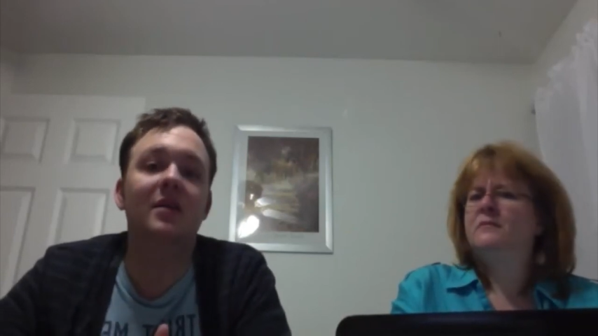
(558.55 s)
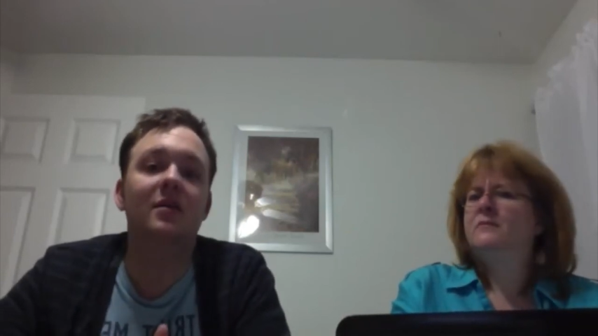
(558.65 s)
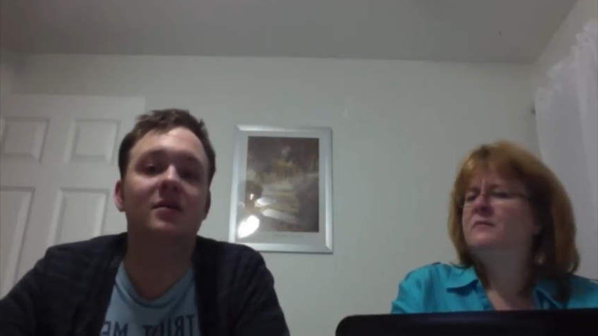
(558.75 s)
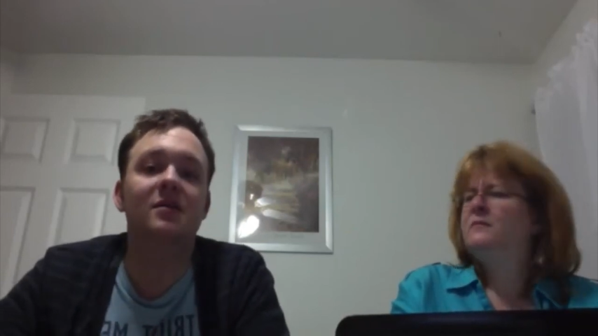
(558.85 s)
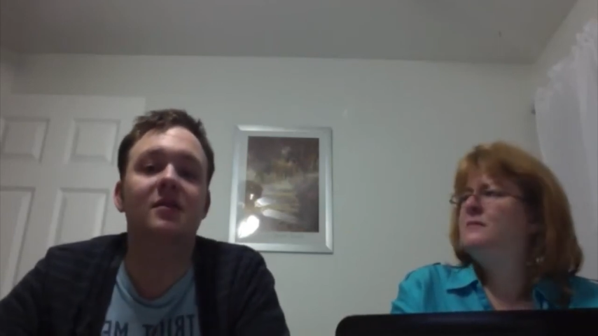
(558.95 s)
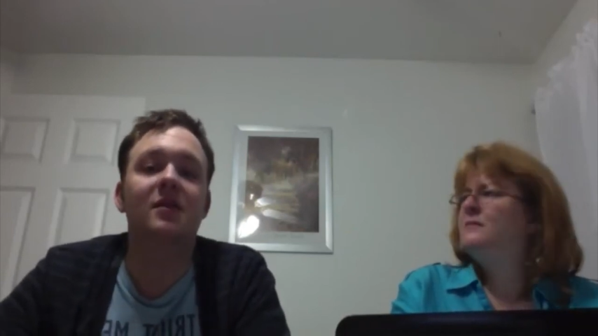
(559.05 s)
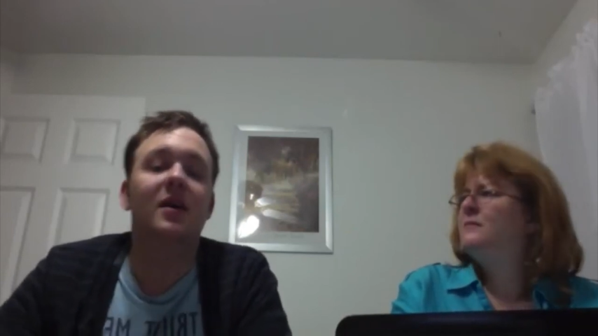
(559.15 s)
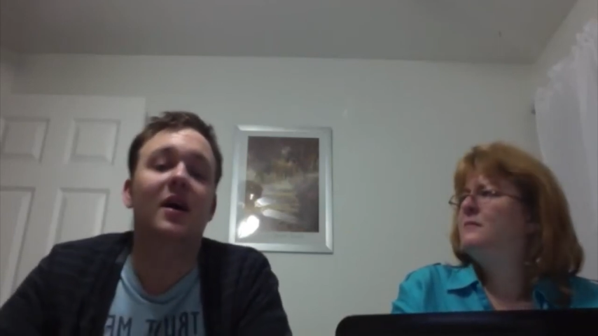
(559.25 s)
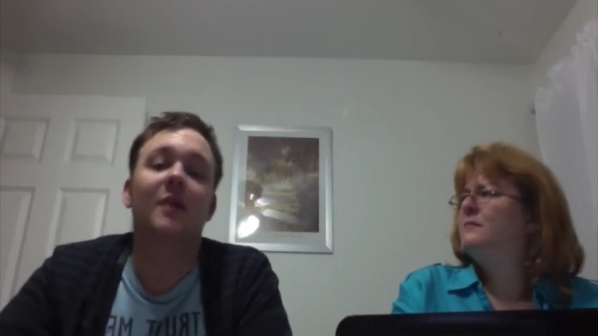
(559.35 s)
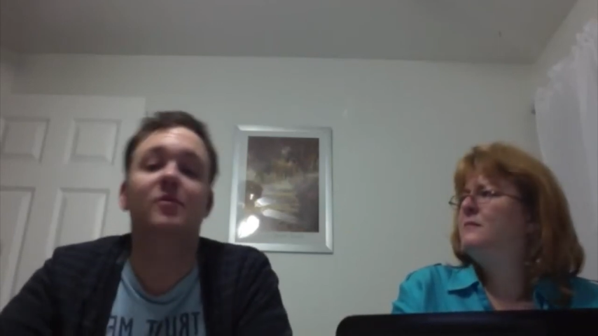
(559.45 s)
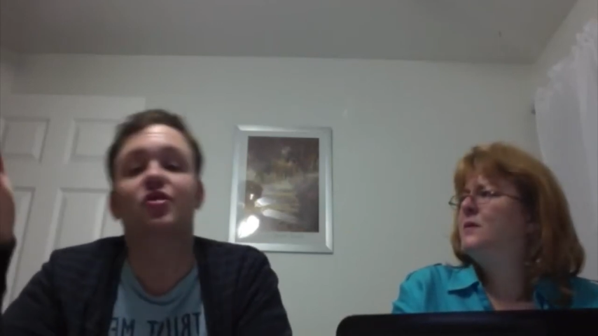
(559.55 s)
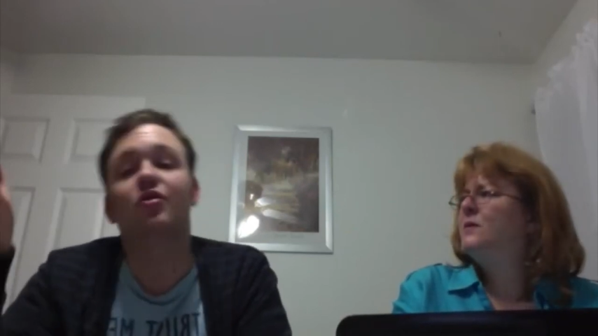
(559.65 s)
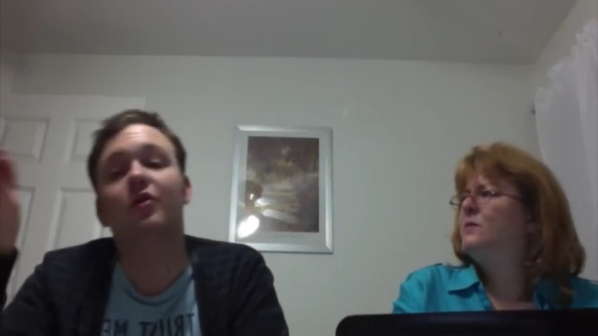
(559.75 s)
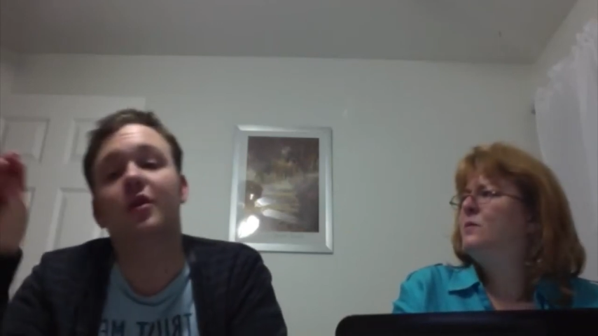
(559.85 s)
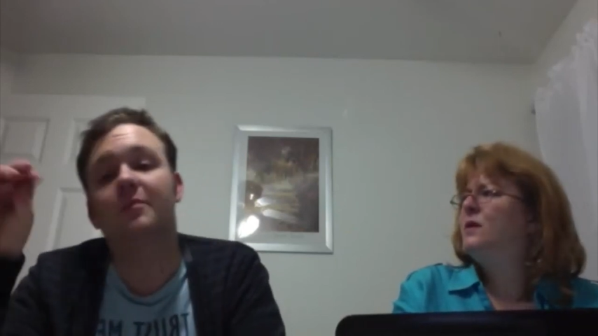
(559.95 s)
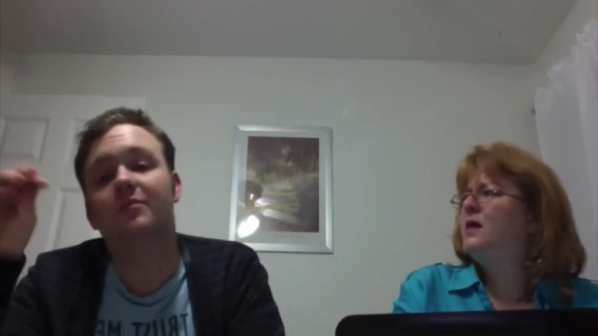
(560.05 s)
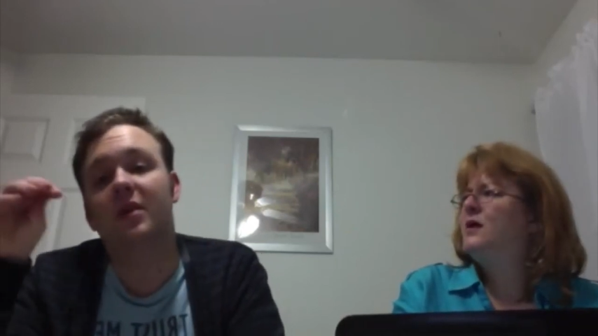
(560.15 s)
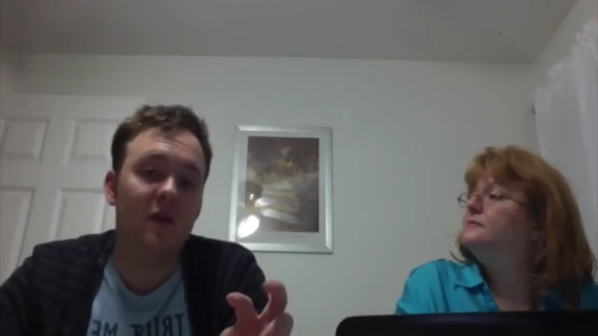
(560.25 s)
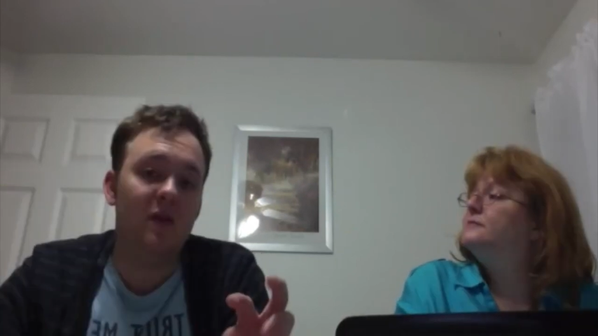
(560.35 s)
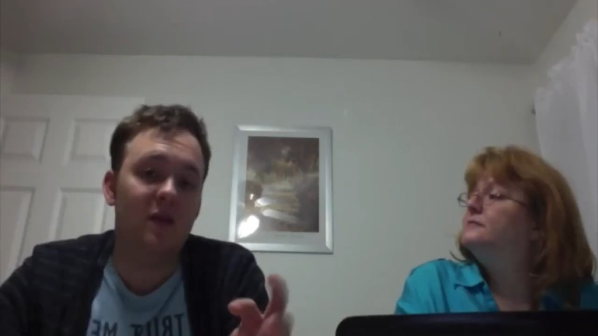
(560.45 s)
Speaker 1: There's I'm sure
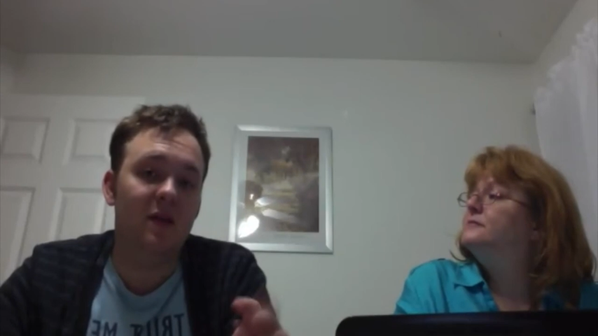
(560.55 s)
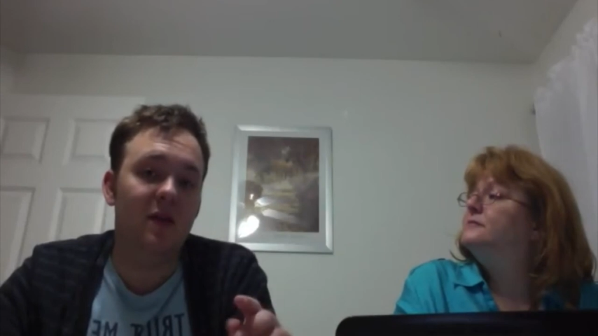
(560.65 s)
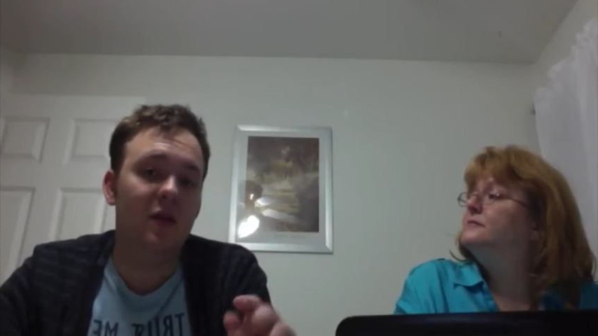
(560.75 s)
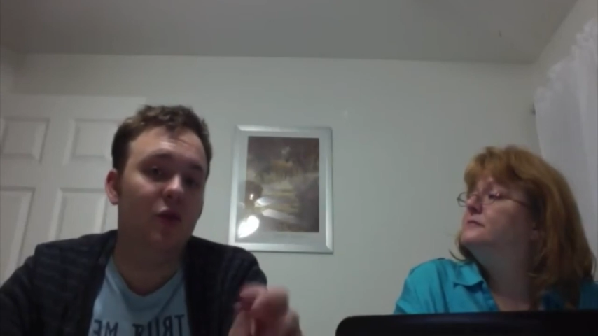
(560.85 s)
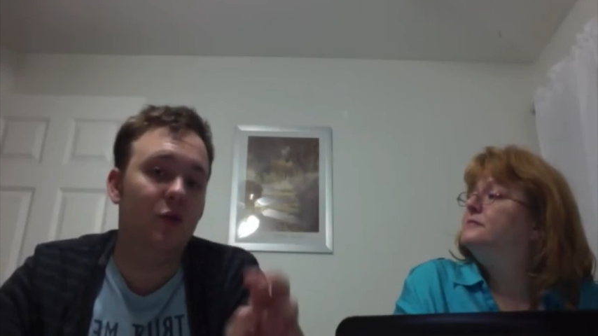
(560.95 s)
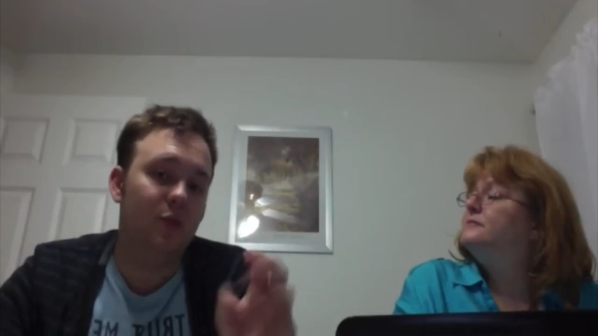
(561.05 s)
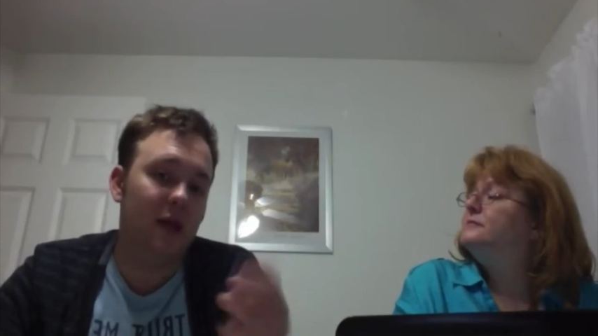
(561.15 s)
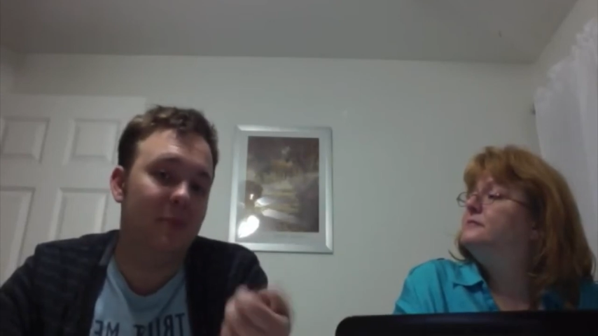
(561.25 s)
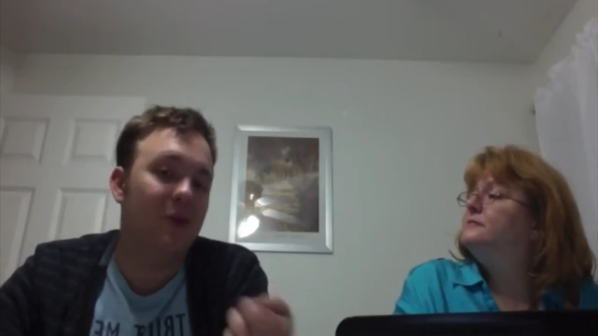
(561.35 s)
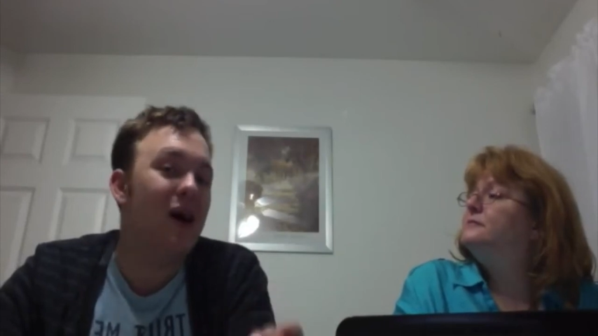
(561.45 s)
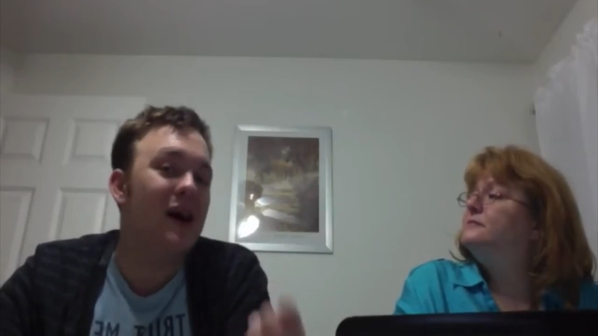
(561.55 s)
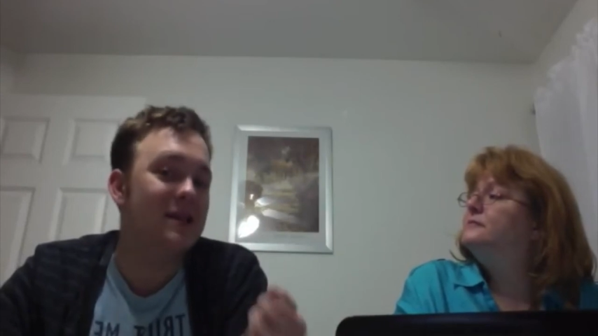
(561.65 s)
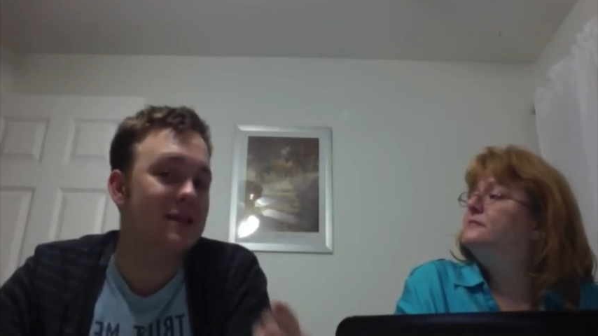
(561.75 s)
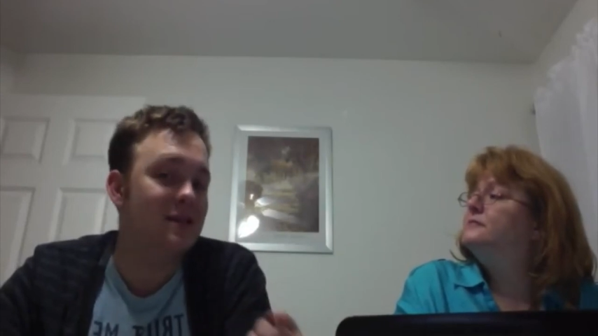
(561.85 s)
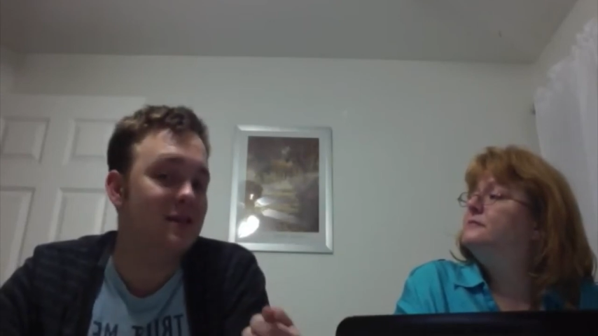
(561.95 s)
you like pause